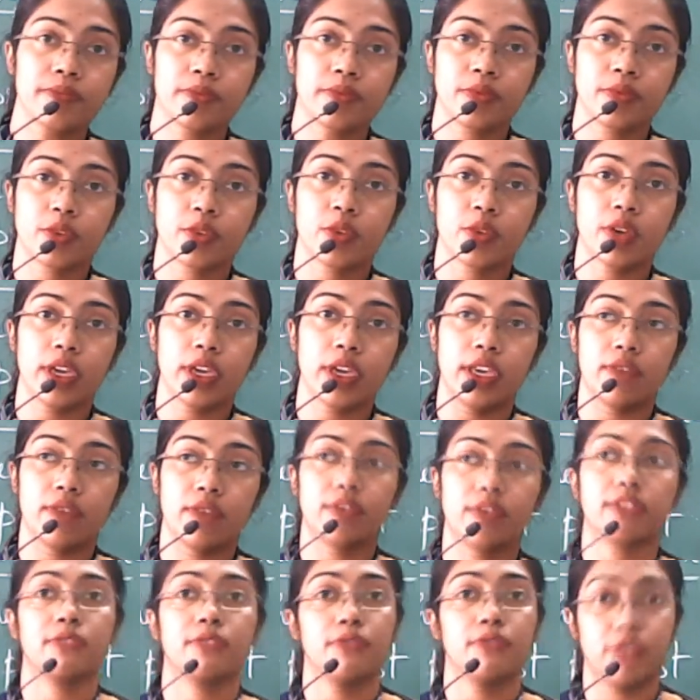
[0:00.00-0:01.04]
Okay, he was a
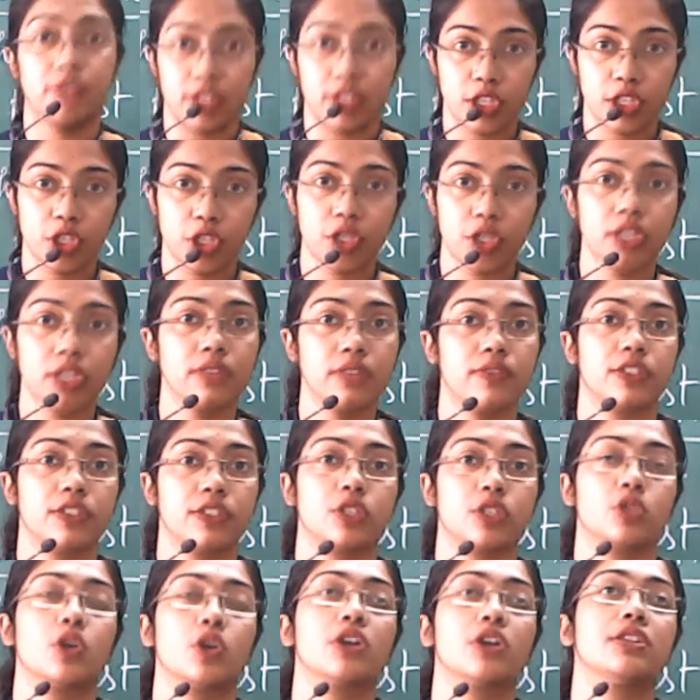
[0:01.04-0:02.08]
physician, he was a
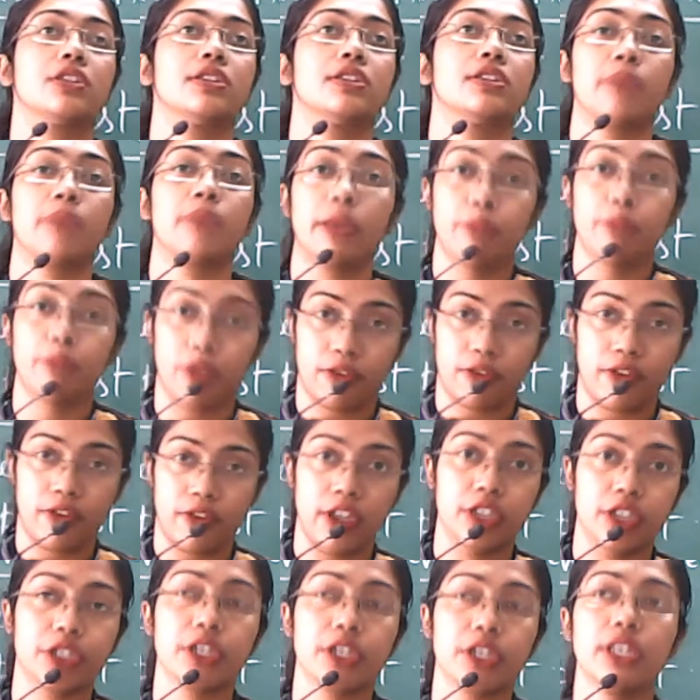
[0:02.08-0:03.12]
doctor by
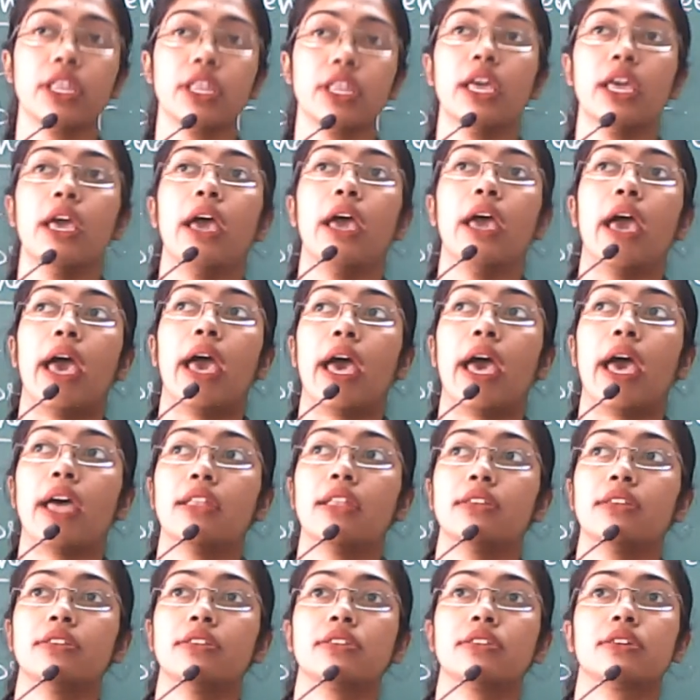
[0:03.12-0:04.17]
profession, and